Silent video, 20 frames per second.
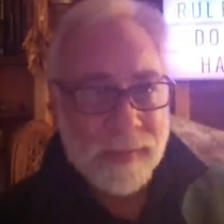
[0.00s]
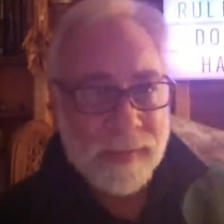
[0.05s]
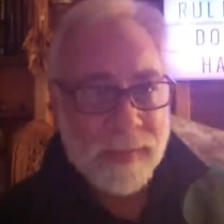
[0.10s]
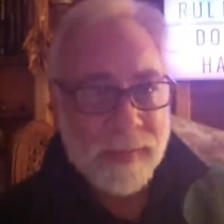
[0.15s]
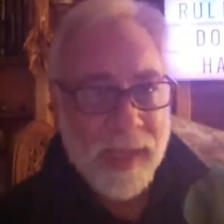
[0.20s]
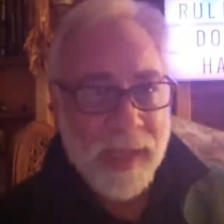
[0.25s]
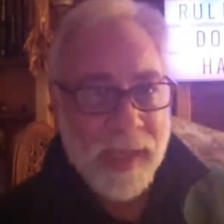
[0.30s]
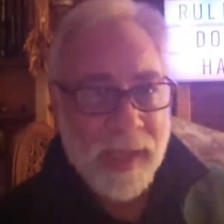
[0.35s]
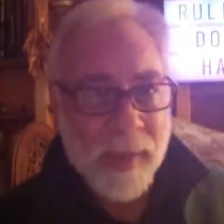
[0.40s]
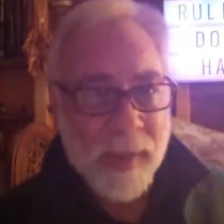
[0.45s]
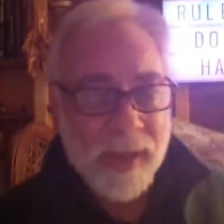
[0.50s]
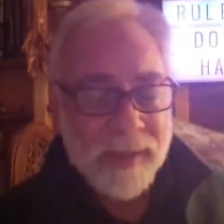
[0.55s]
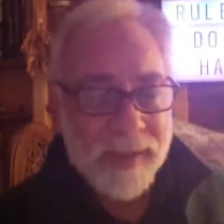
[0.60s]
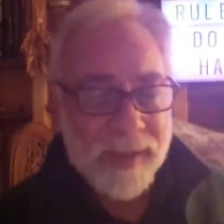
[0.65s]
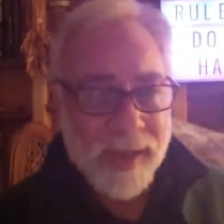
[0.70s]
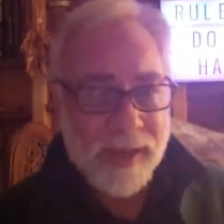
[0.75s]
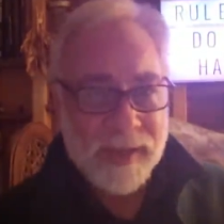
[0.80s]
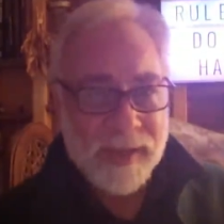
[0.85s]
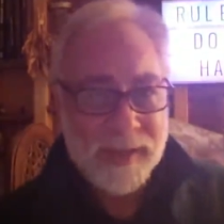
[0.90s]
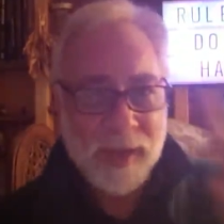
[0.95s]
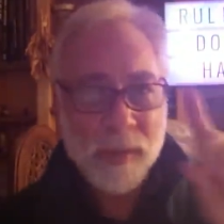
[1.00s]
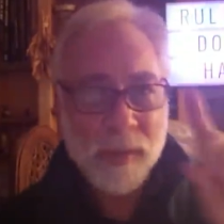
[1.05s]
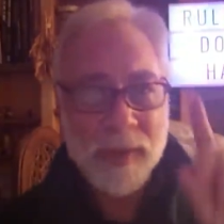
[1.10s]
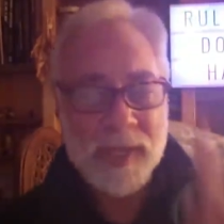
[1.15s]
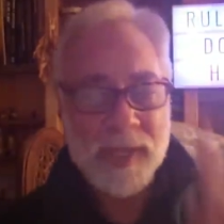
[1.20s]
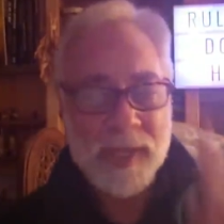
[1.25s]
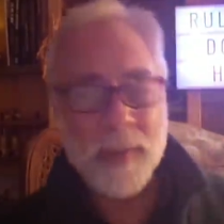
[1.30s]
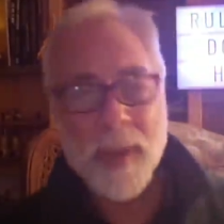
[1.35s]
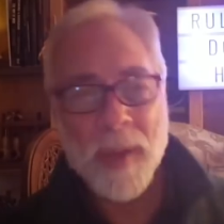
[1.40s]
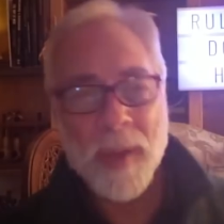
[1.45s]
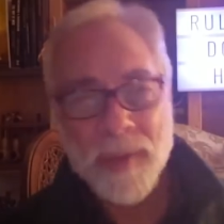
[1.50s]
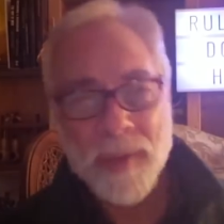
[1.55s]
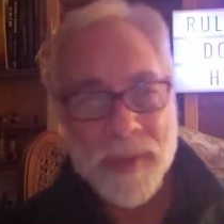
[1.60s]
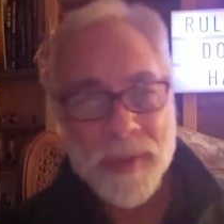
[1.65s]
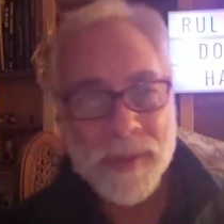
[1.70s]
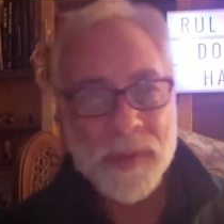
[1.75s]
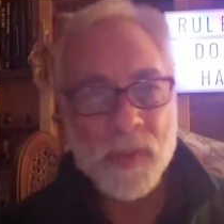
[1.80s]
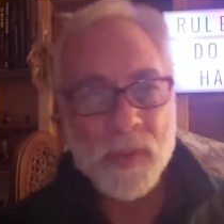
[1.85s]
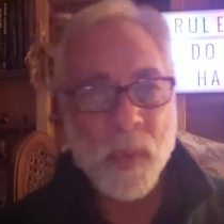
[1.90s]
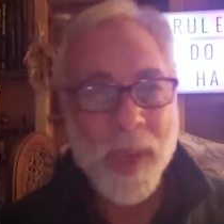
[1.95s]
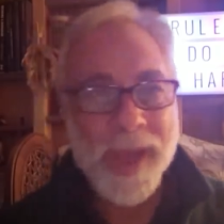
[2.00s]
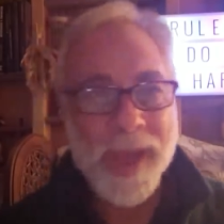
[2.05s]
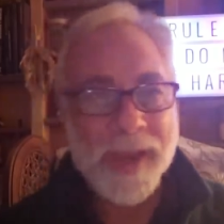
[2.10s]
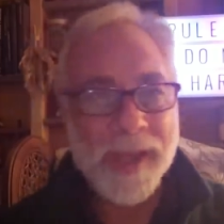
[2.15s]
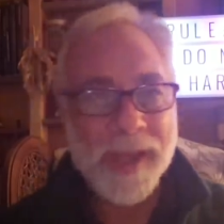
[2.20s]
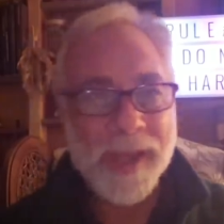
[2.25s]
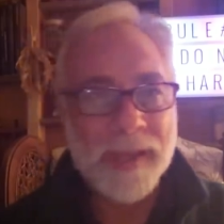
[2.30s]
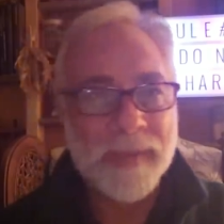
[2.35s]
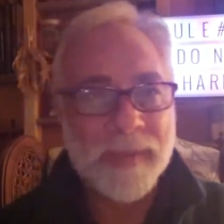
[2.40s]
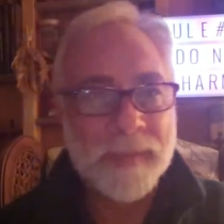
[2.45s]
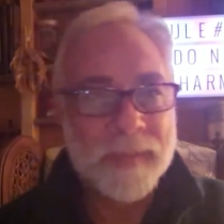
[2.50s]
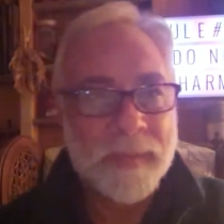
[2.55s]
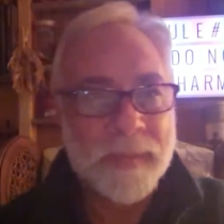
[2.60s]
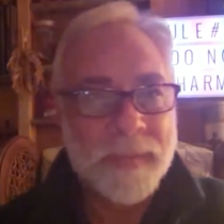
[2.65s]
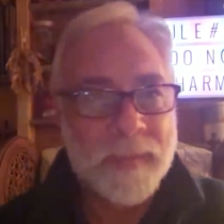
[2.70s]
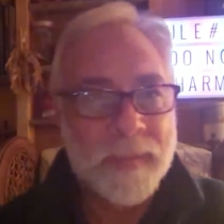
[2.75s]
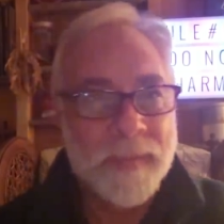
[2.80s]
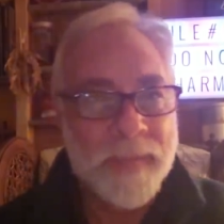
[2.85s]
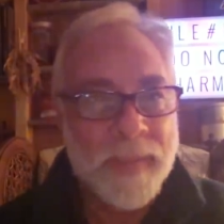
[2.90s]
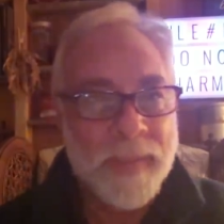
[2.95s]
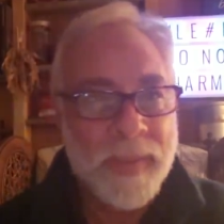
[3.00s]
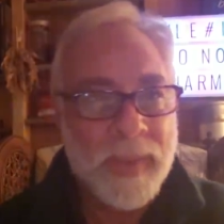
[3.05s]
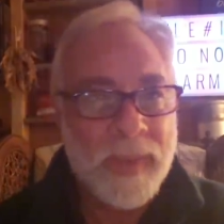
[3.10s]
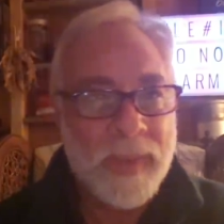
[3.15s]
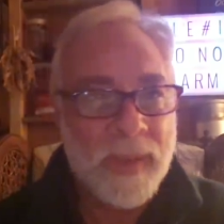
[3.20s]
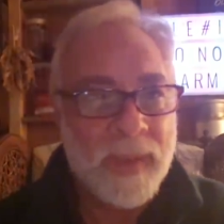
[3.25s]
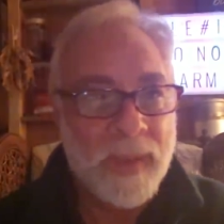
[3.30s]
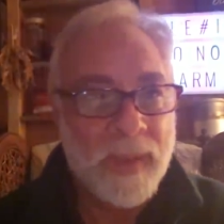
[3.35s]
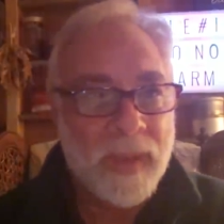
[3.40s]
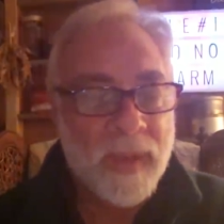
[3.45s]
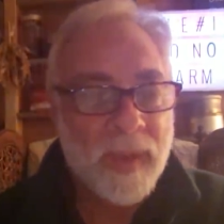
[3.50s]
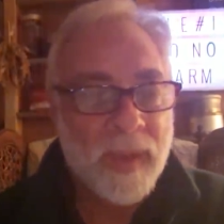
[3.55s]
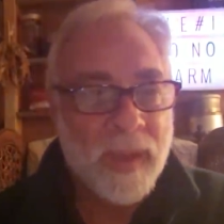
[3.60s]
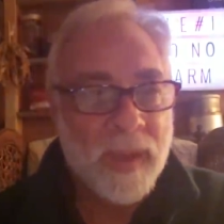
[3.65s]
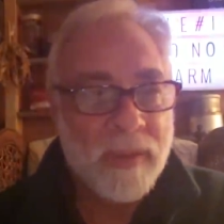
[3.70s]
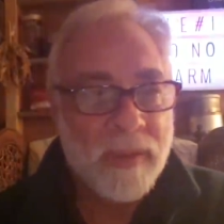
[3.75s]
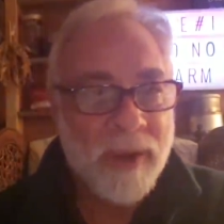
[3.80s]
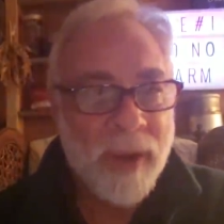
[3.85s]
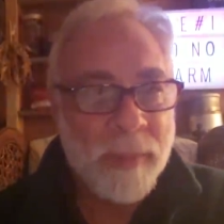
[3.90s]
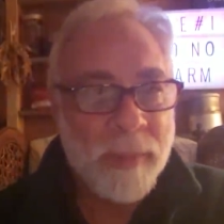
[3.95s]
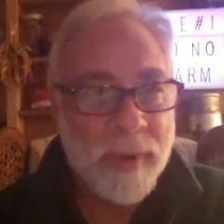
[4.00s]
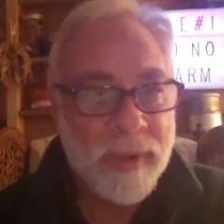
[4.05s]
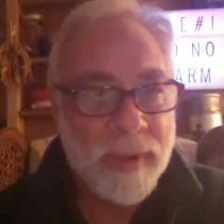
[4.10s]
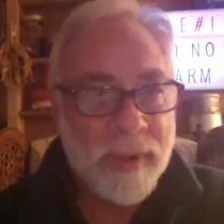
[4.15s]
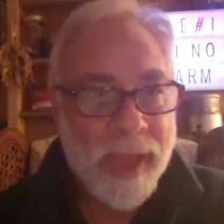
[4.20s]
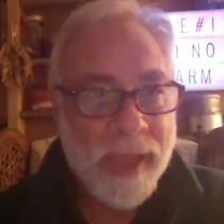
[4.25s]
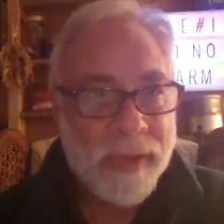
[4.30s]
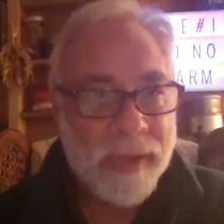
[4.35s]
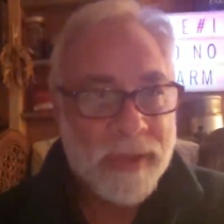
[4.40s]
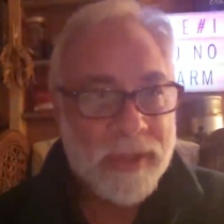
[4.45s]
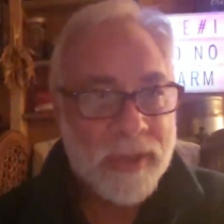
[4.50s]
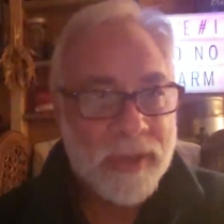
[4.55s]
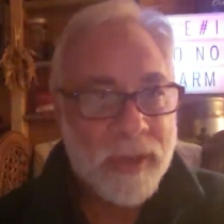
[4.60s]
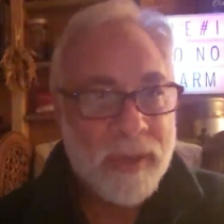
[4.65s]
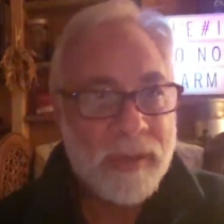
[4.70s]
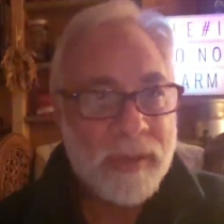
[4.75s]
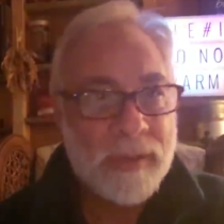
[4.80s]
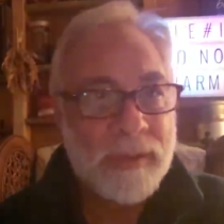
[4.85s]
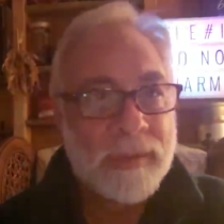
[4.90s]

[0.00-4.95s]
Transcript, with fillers: think about this I went to my brother's wedding. Robert, thank you, sir.